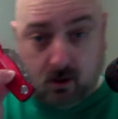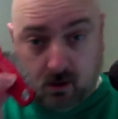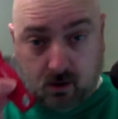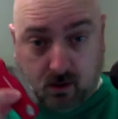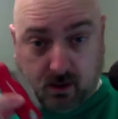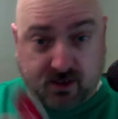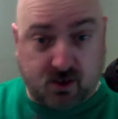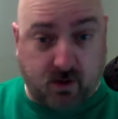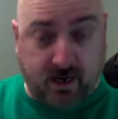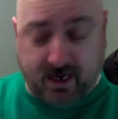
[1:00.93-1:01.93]
let's
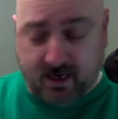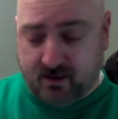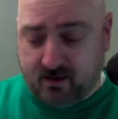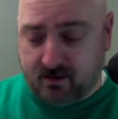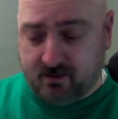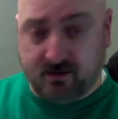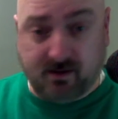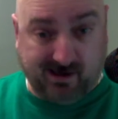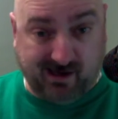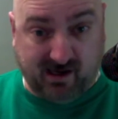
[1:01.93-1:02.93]
go ahead
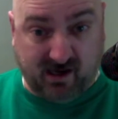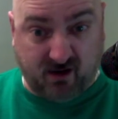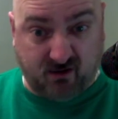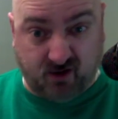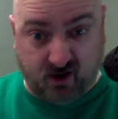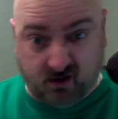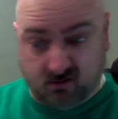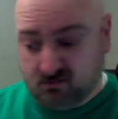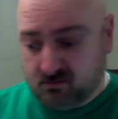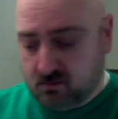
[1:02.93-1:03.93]
and get her done.
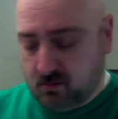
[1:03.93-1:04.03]
All